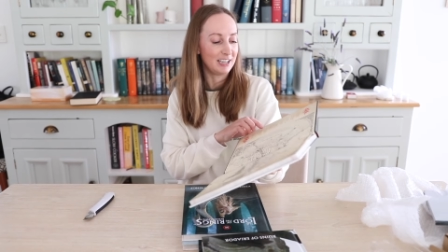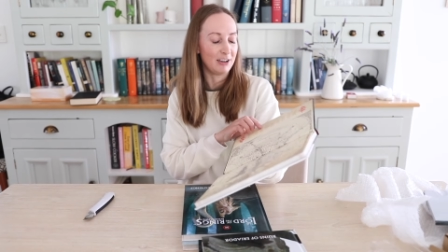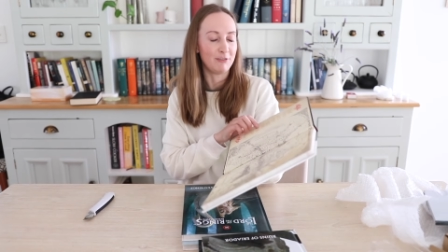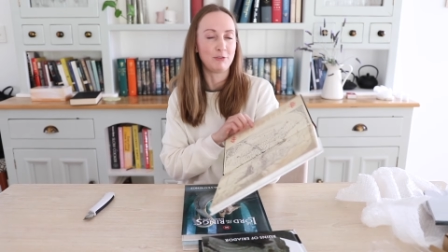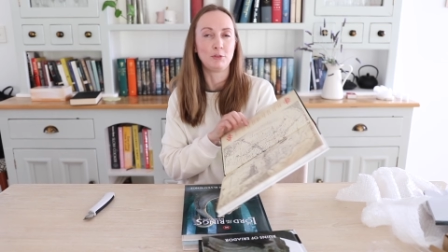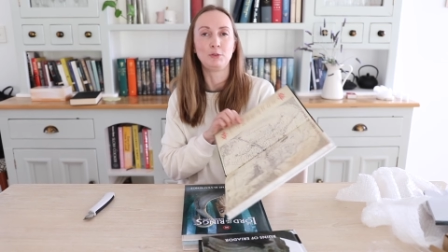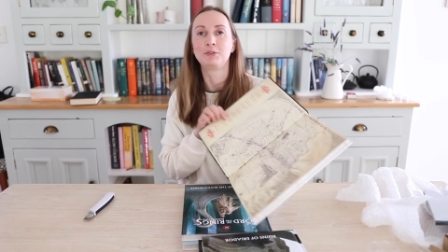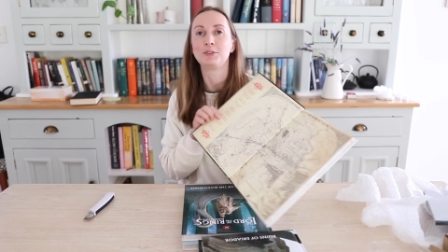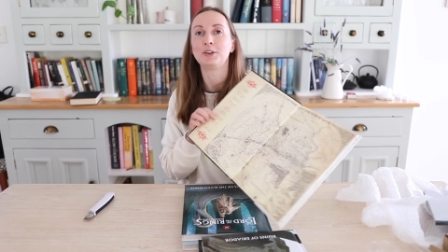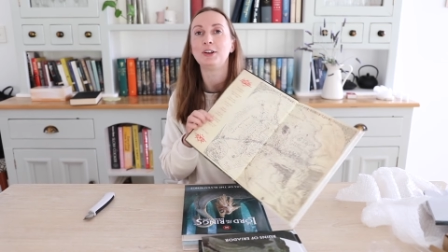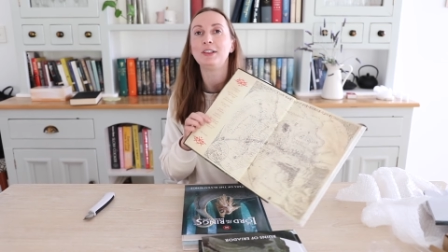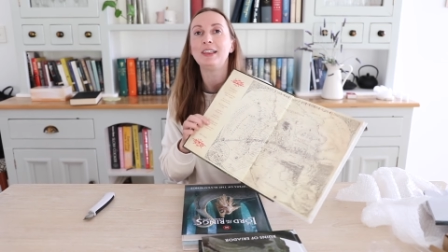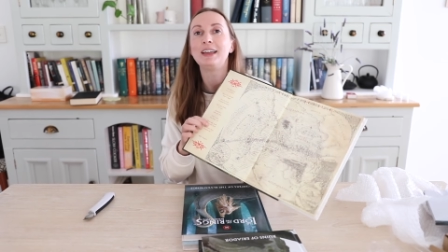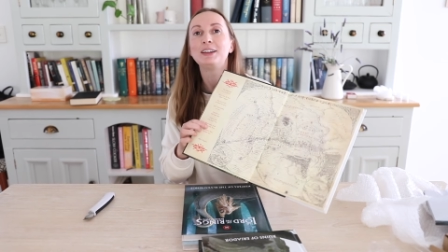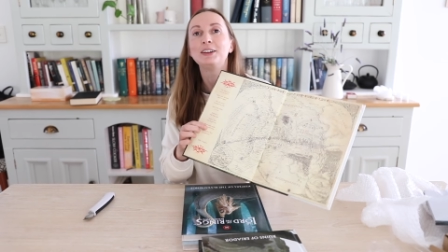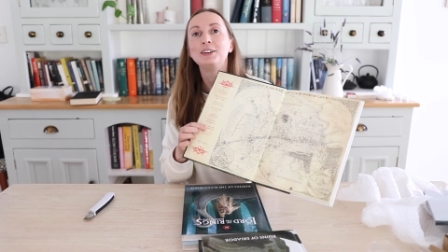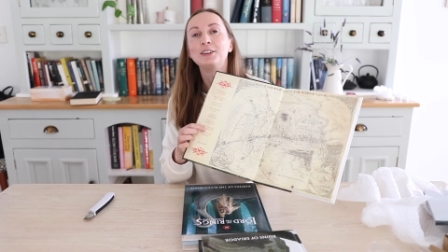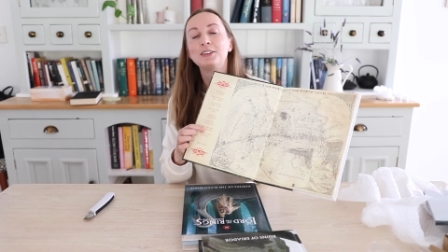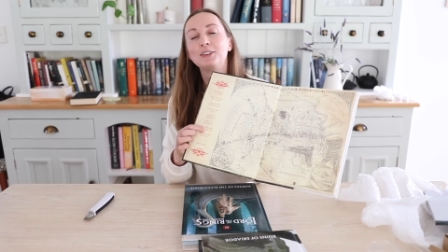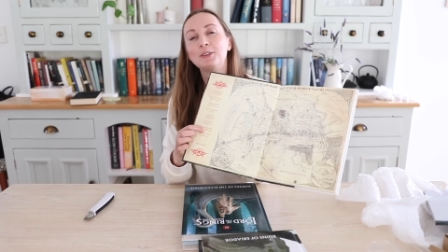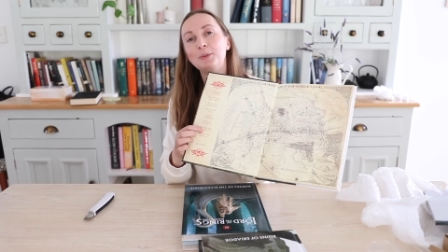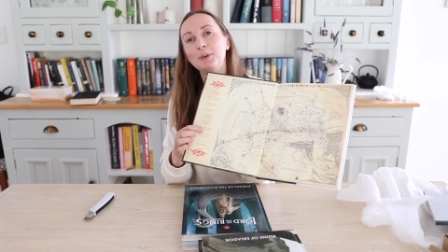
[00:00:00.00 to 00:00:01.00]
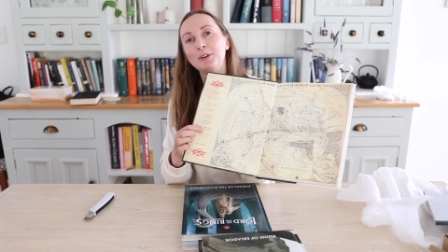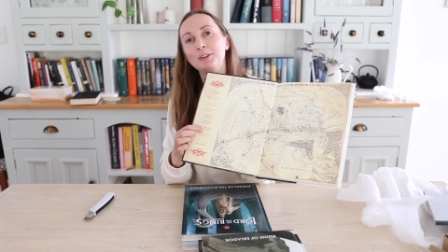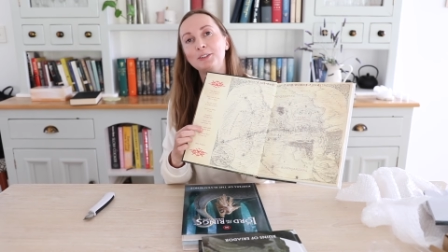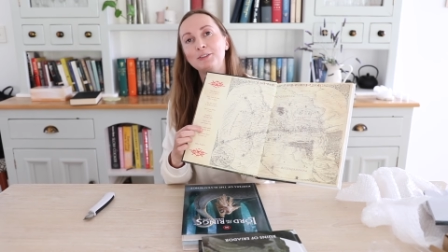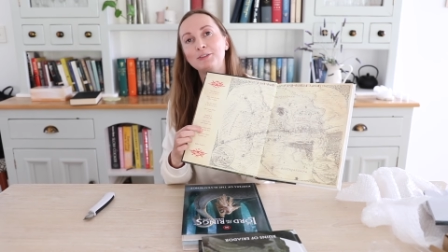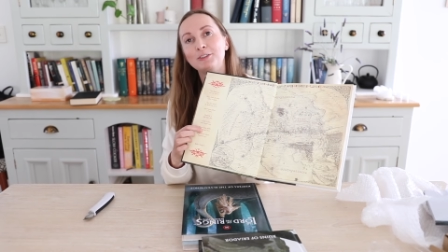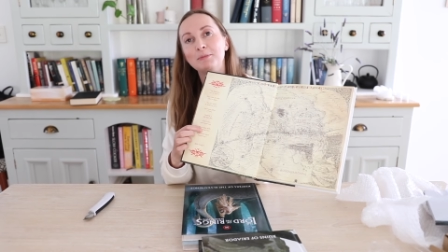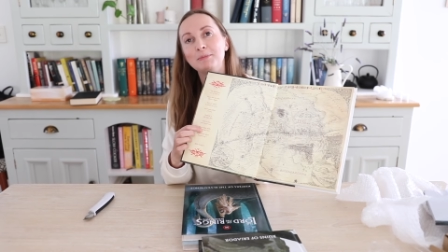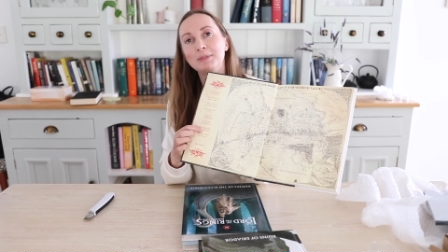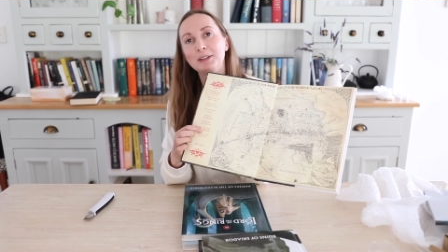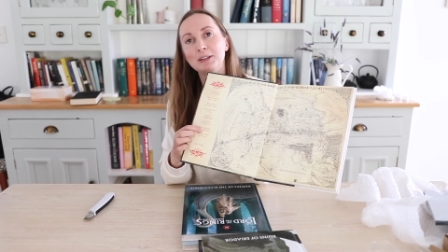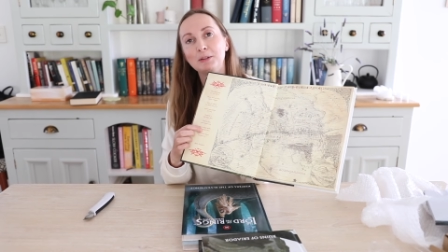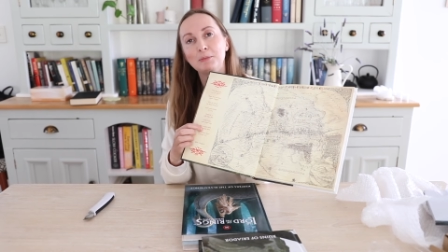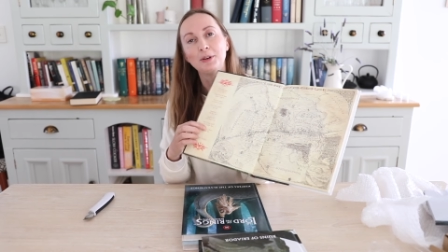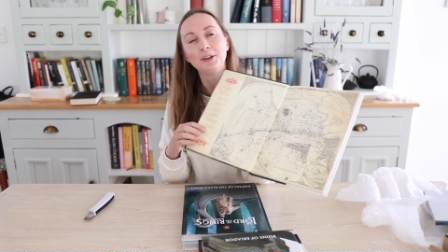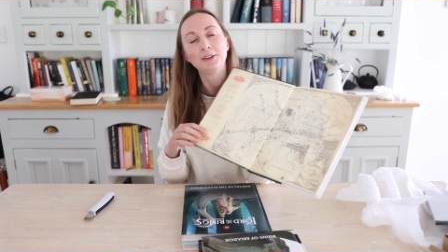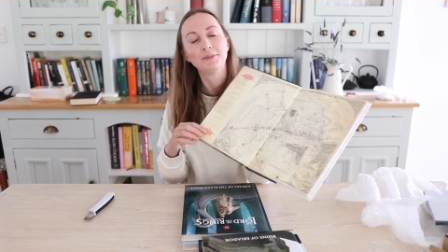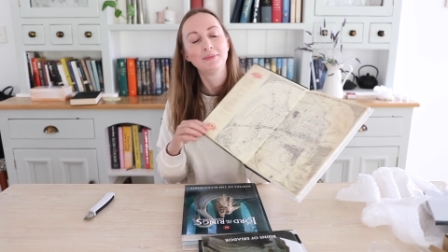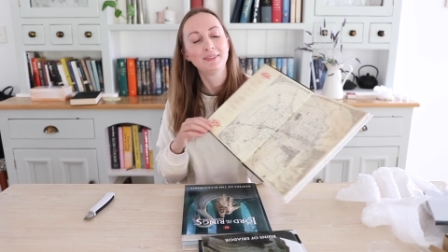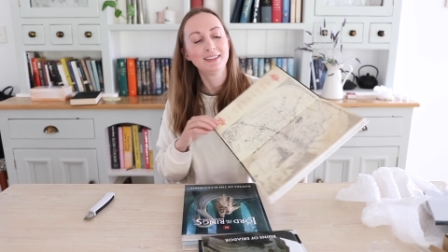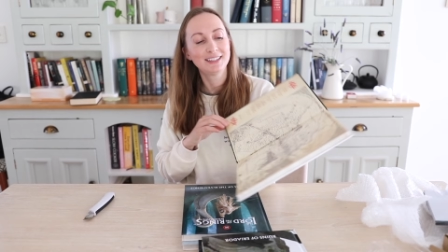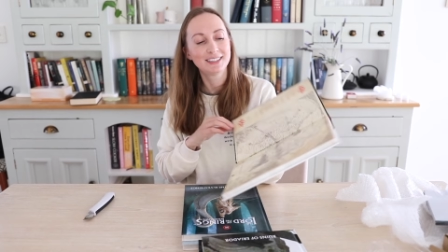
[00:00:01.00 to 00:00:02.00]
cover, we've got like a quote from
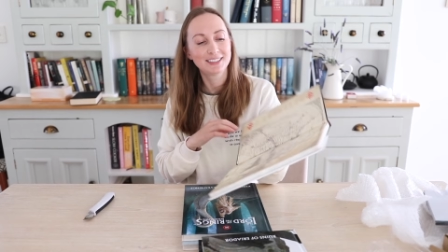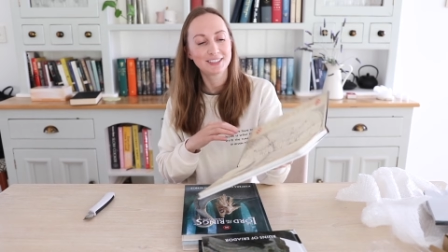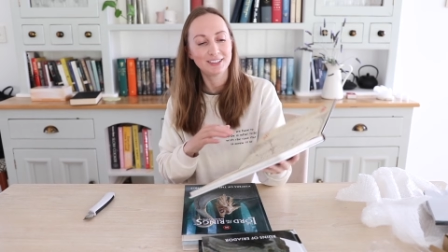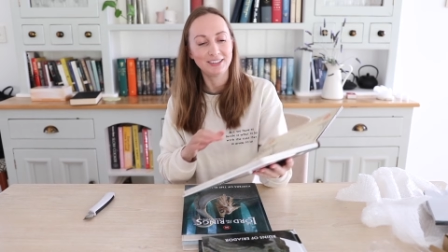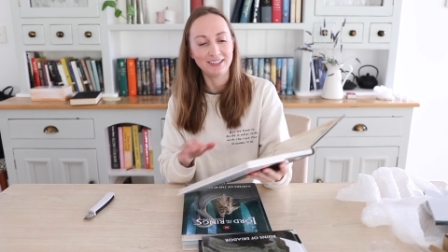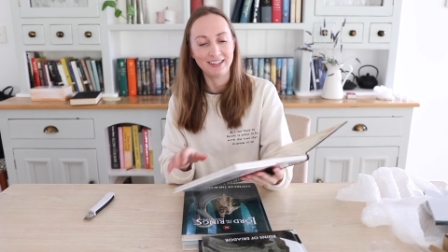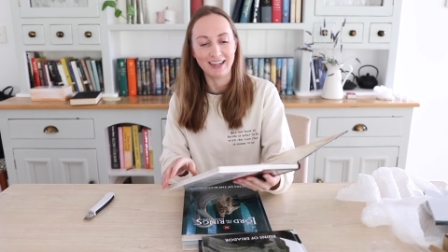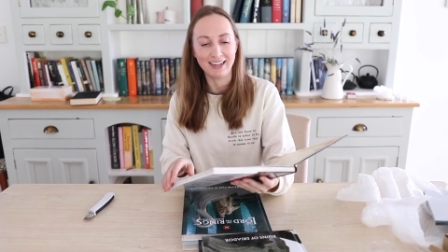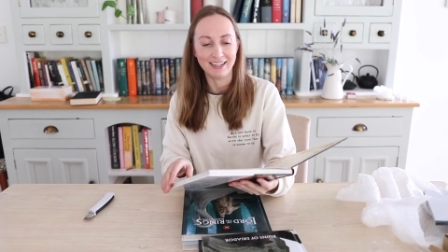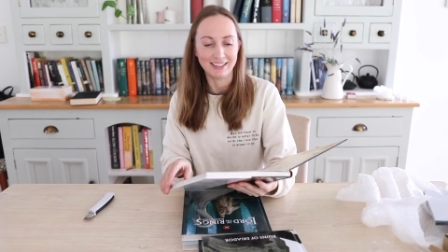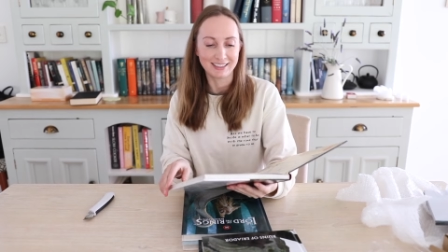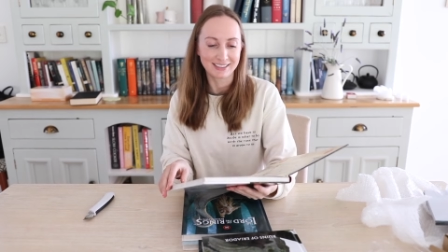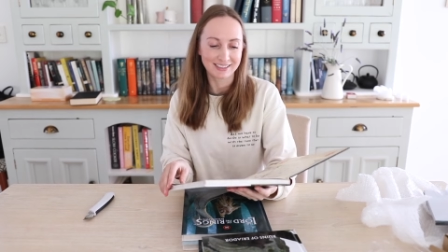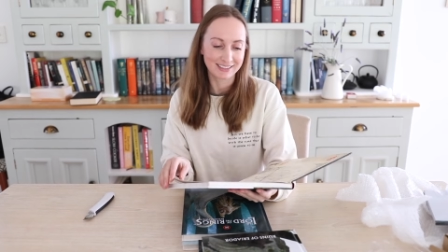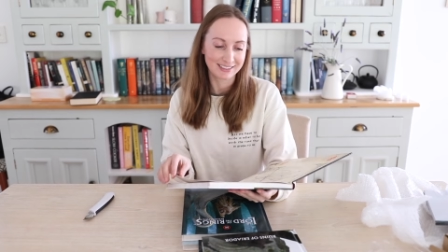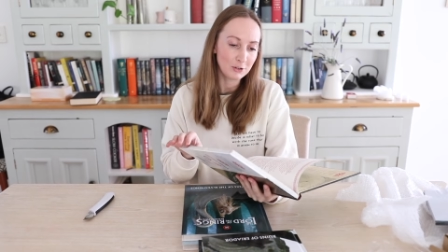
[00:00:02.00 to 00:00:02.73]
Bilbo. It's so nice.